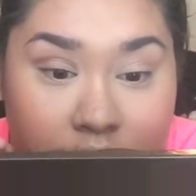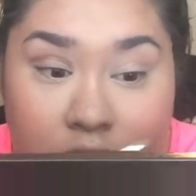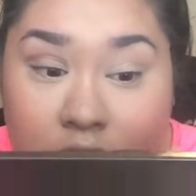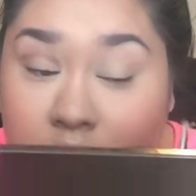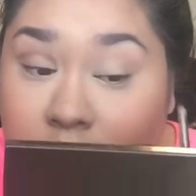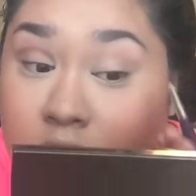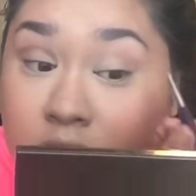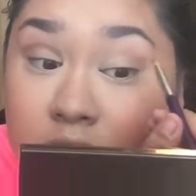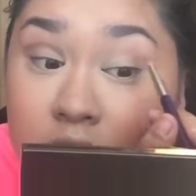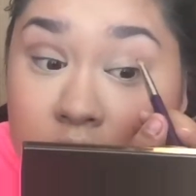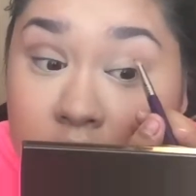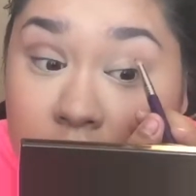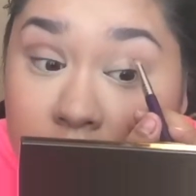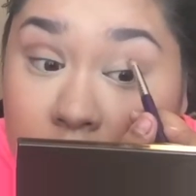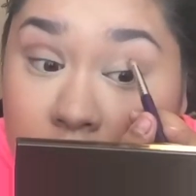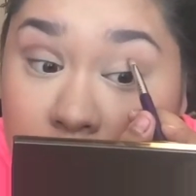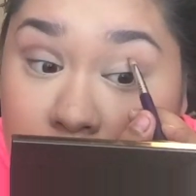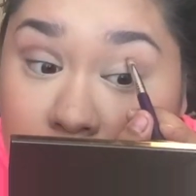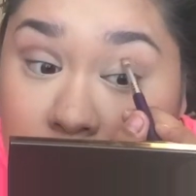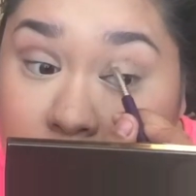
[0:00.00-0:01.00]
So you
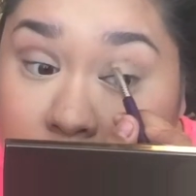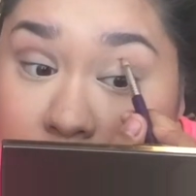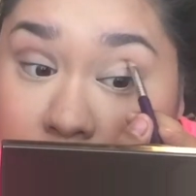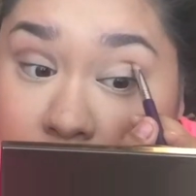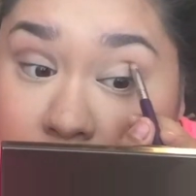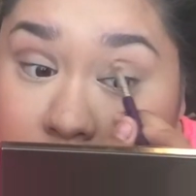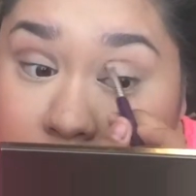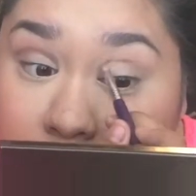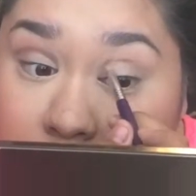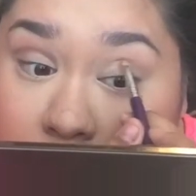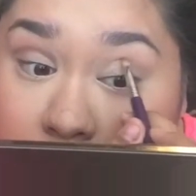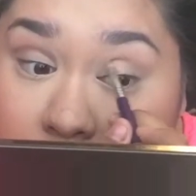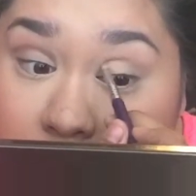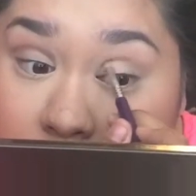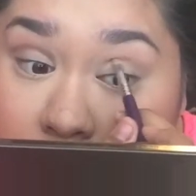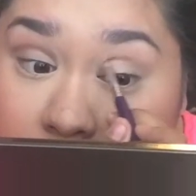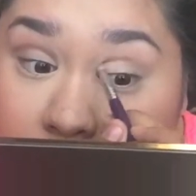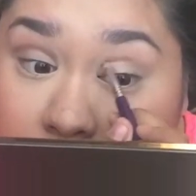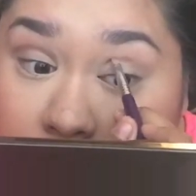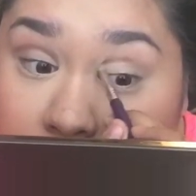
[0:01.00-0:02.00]
can use it as an
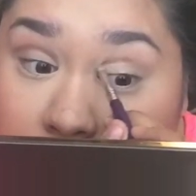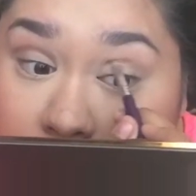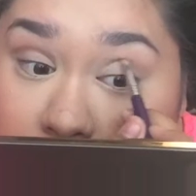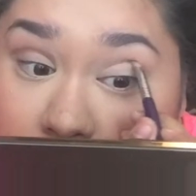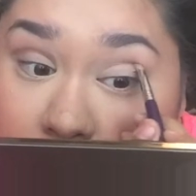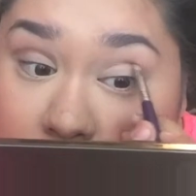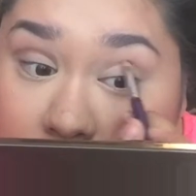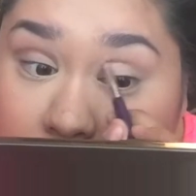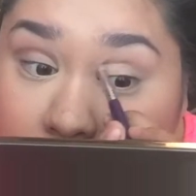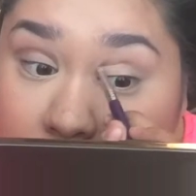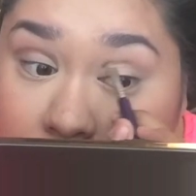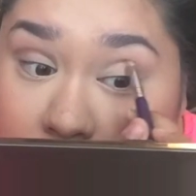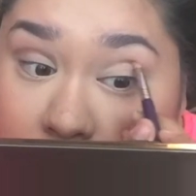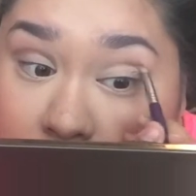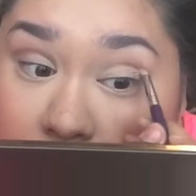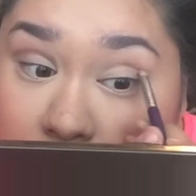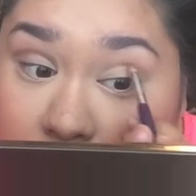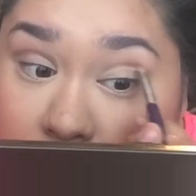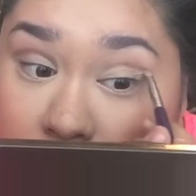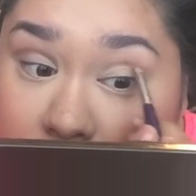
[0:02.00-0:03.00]
everyday palette, and I
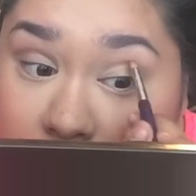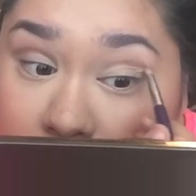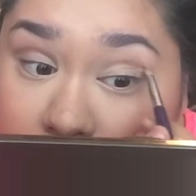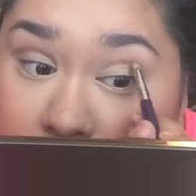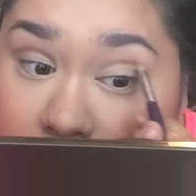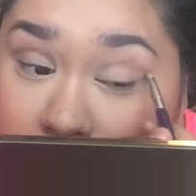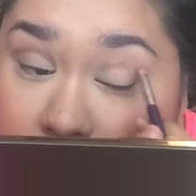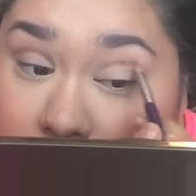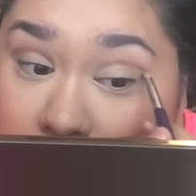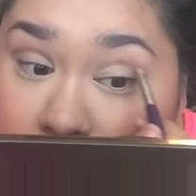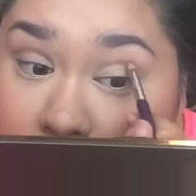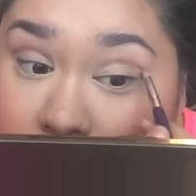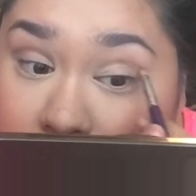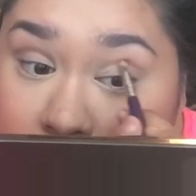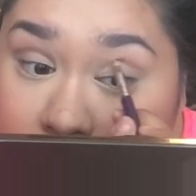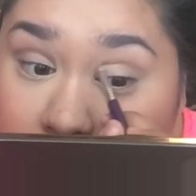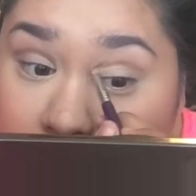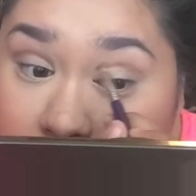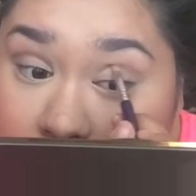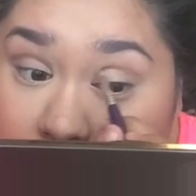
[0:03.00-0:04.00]
would totally travel with
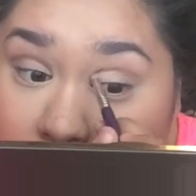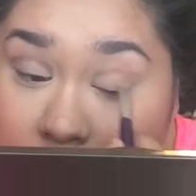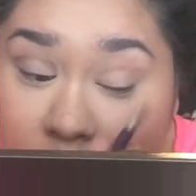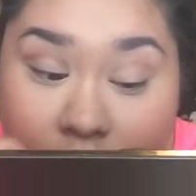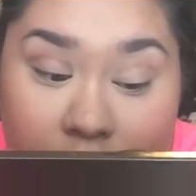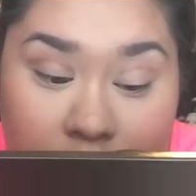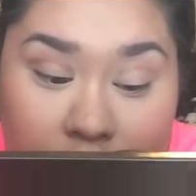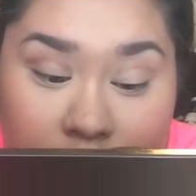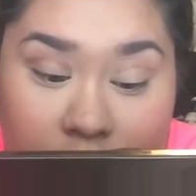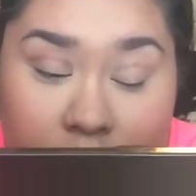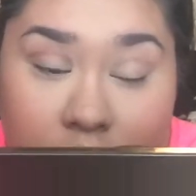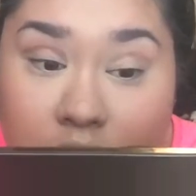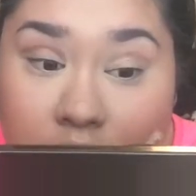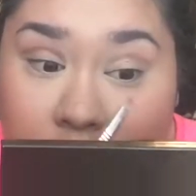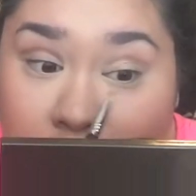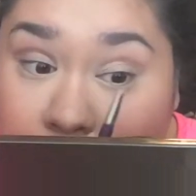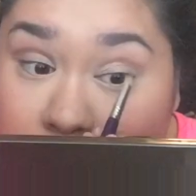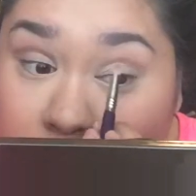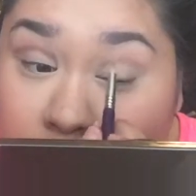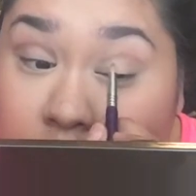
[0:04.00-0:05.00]
this.
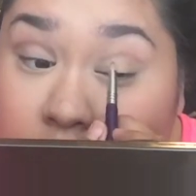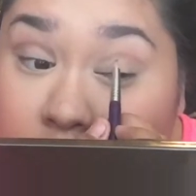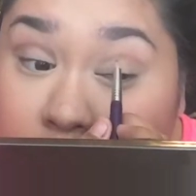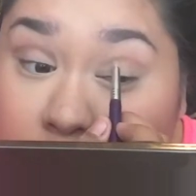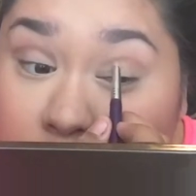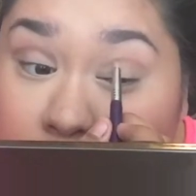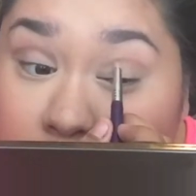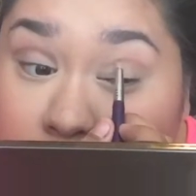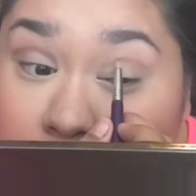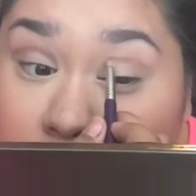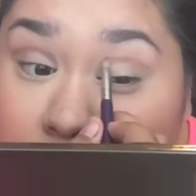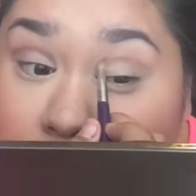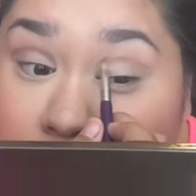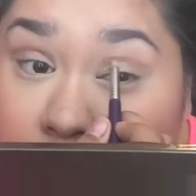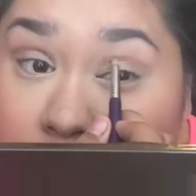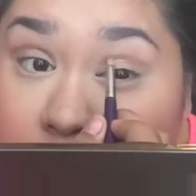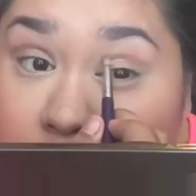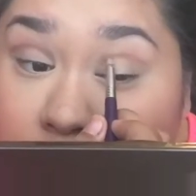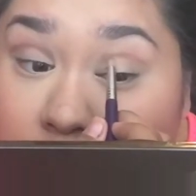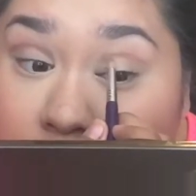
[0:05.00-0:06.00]
So now I'm
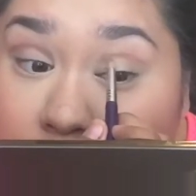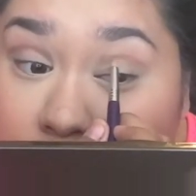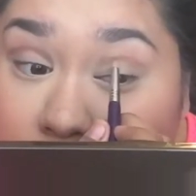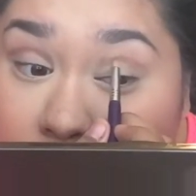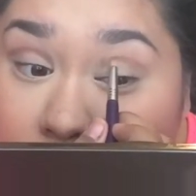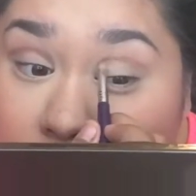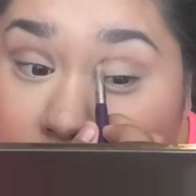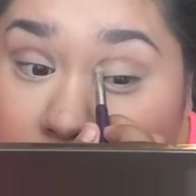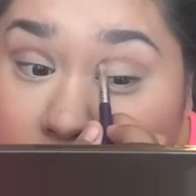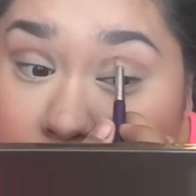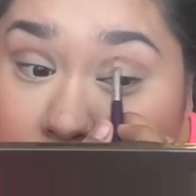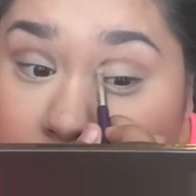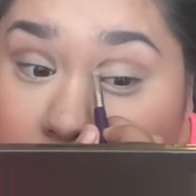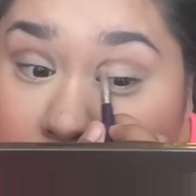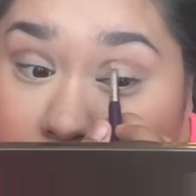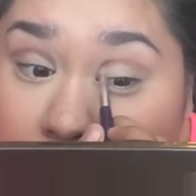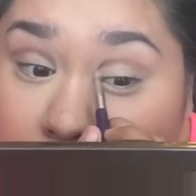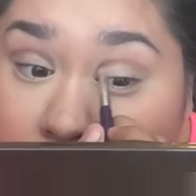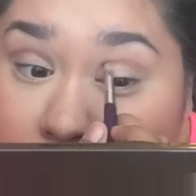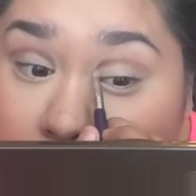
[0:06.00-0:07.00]
just picking
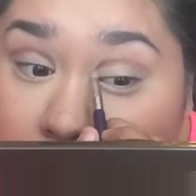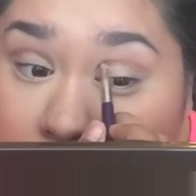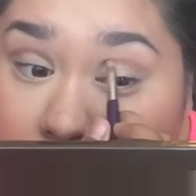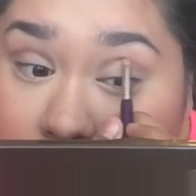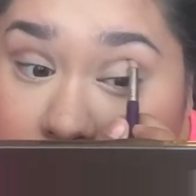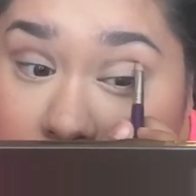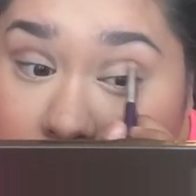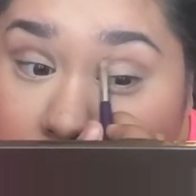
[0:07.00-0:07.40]
up the